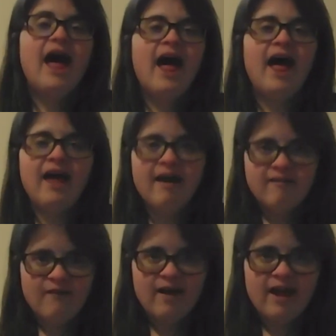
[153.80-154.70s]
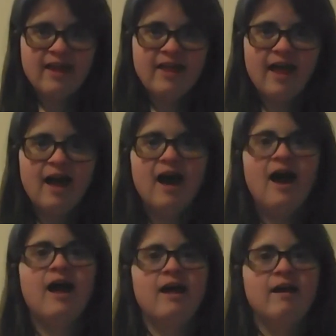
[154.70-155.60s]
Hi everyone,
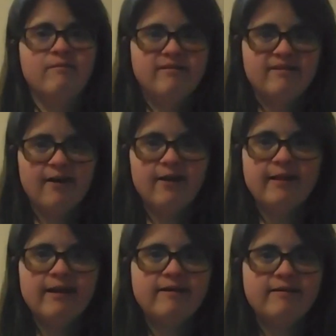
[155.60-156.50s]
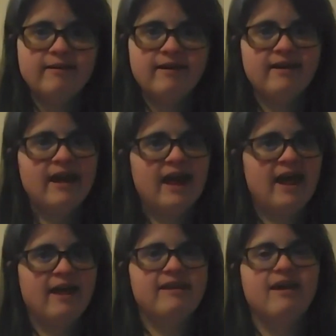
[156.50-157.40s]
I am Sarah C
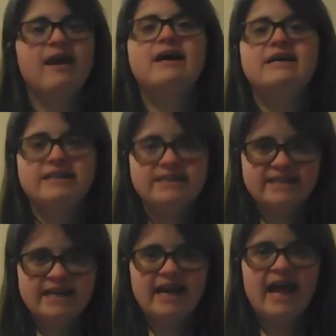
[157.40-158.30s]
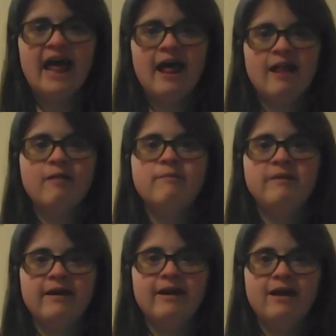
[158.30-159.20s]
at
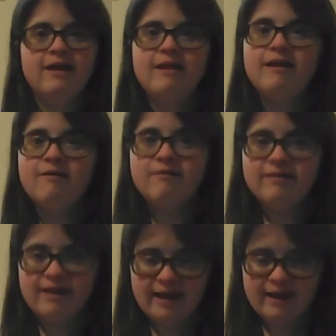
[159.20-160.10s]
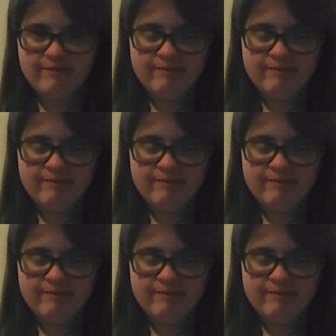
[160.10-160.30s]
CLB News Team.